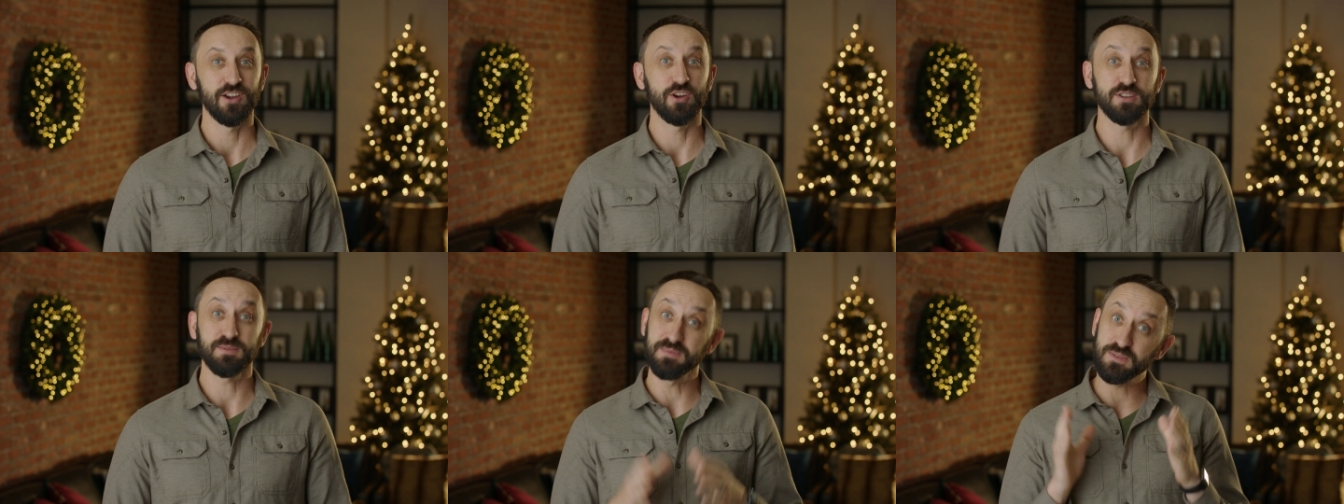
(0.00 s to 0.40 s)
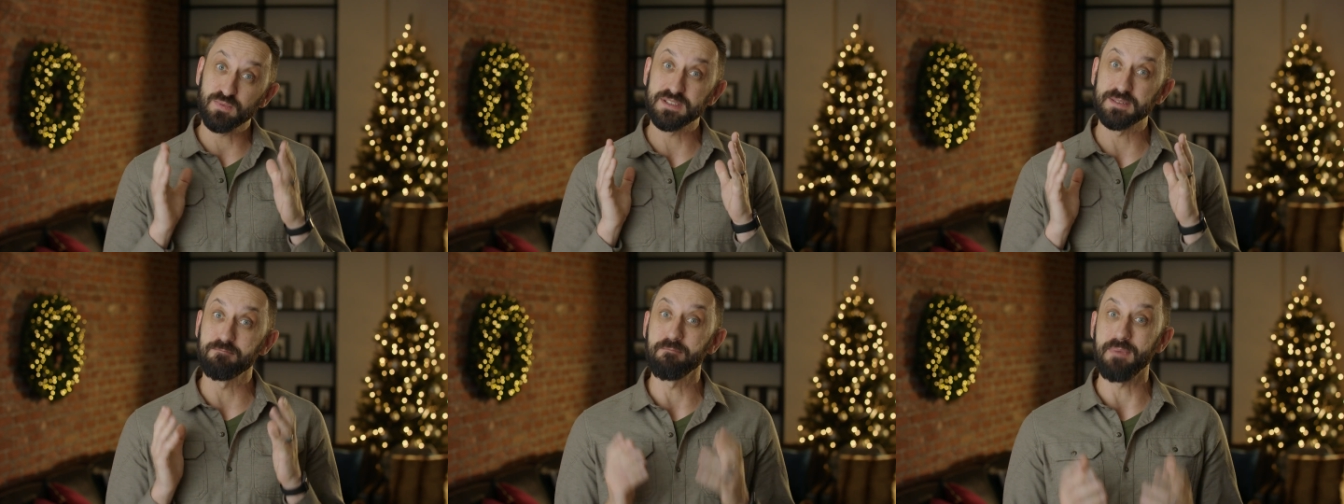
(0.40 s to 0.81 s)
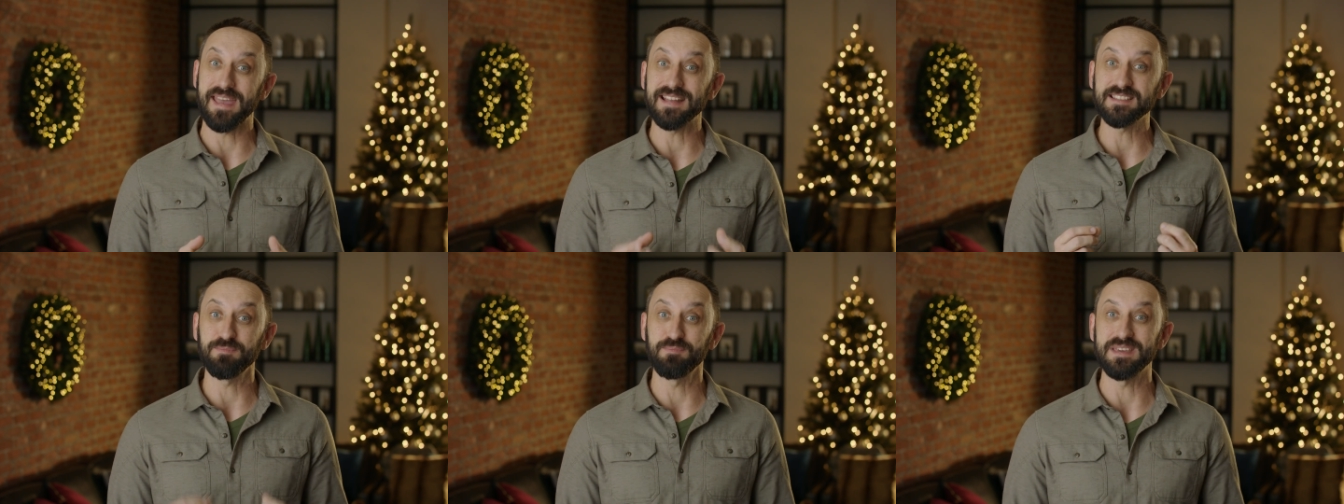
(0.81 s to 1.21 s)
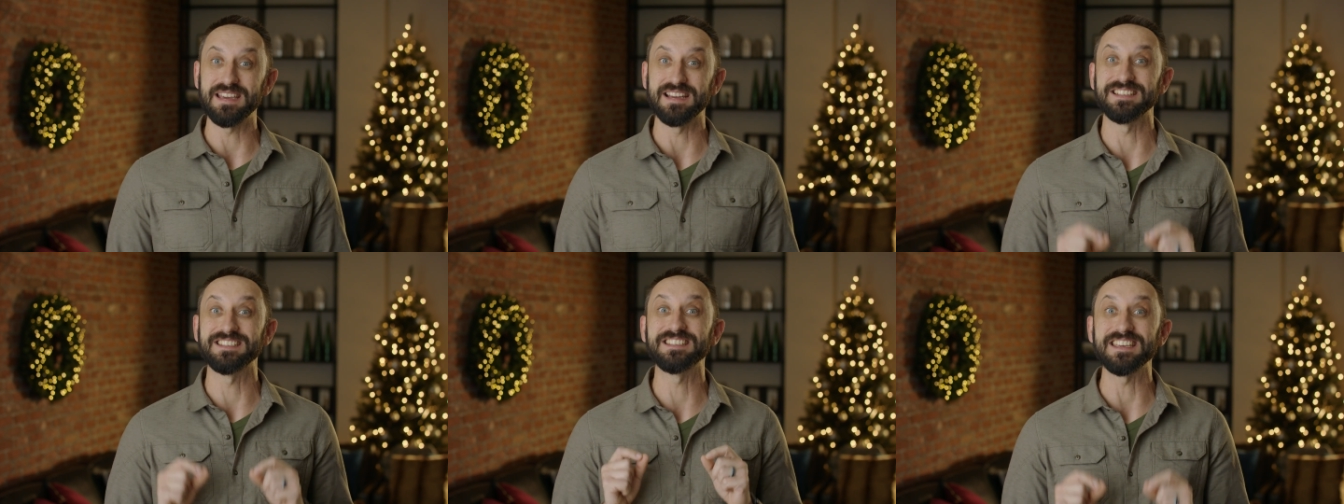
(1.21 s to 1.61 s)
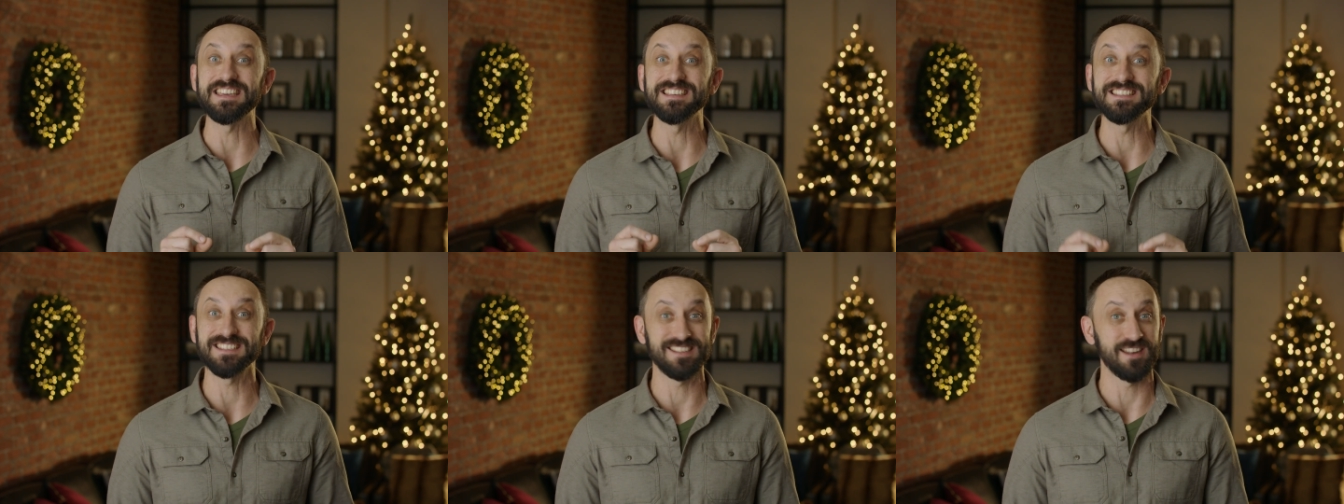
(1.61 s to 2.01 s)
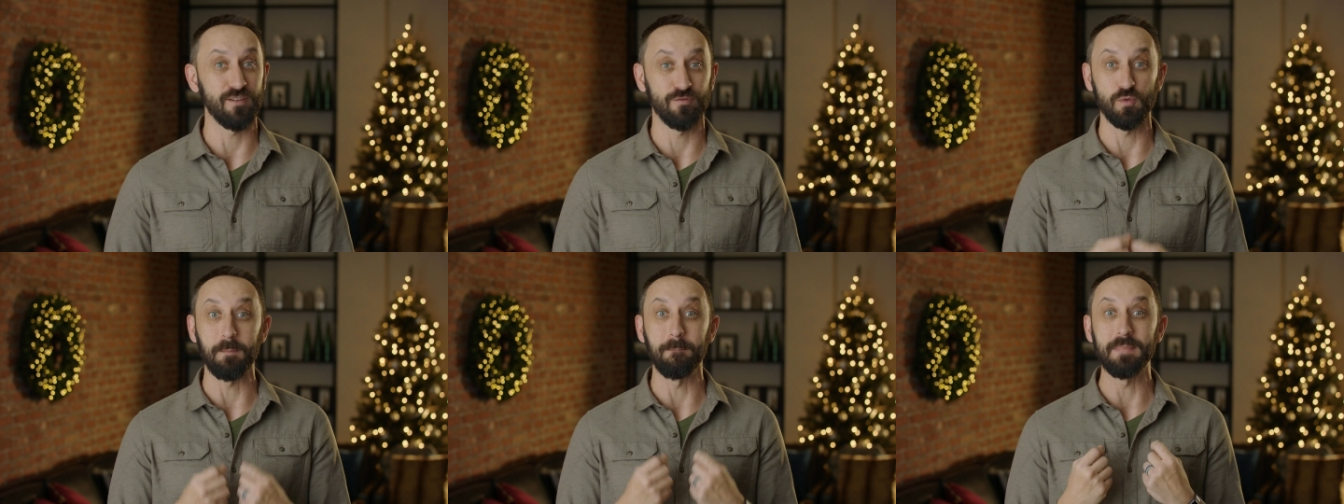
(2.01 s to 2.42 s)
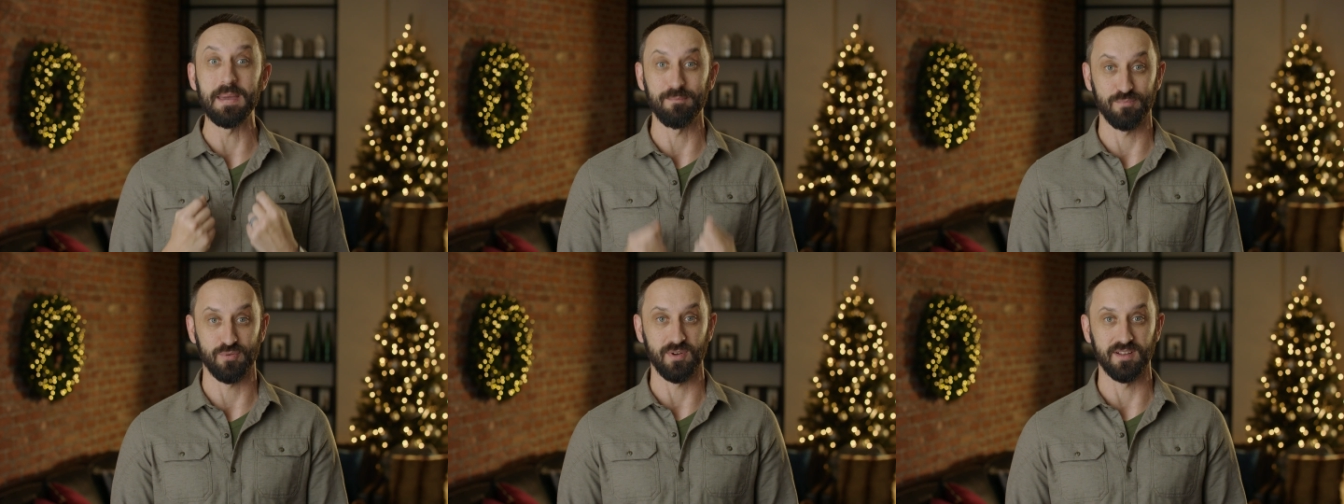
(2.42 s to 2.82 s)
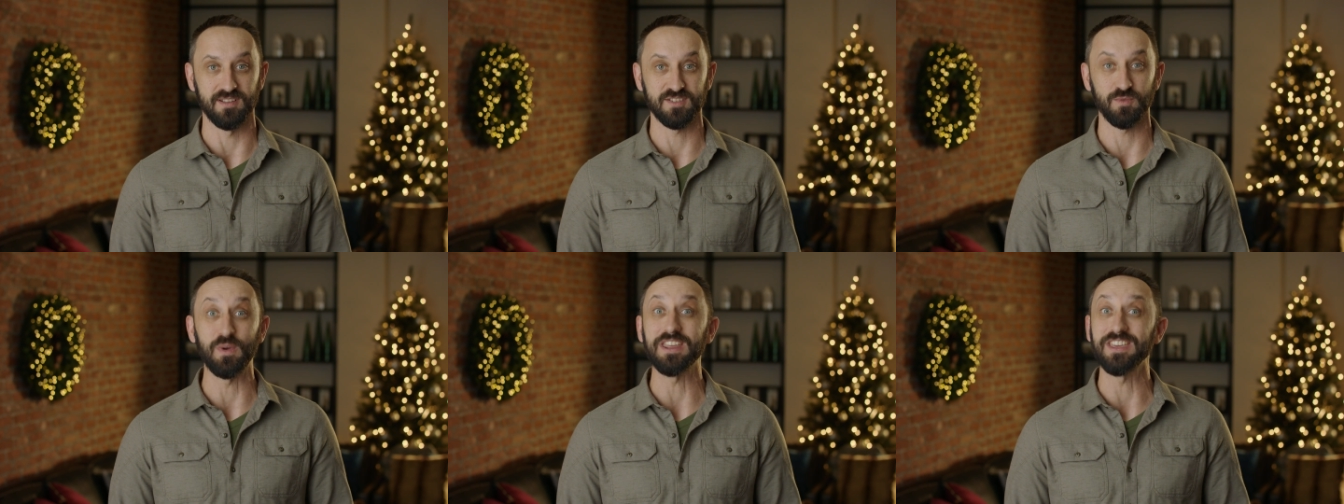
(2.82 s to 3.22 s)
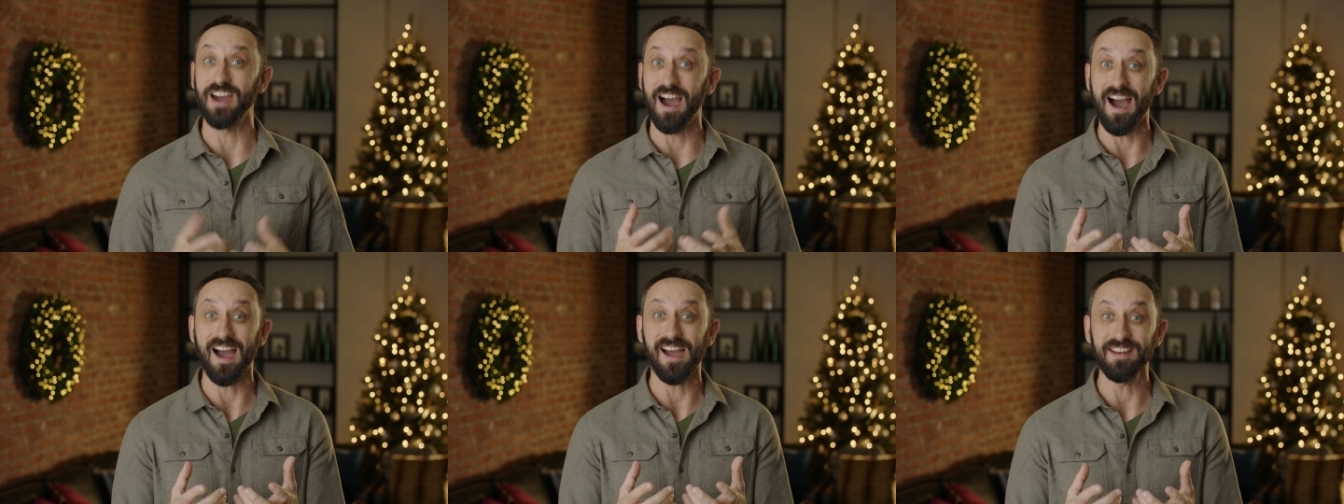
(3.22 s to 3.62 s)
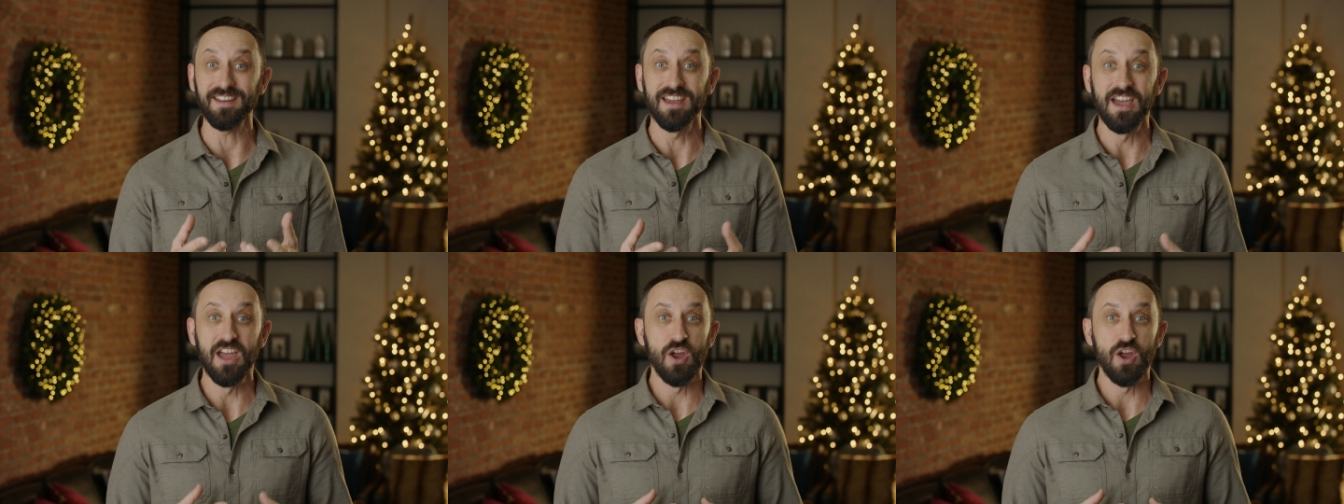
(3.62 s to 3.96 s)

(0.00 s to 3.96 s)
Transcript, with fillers: Christmas was meant to be a season of remembrance when God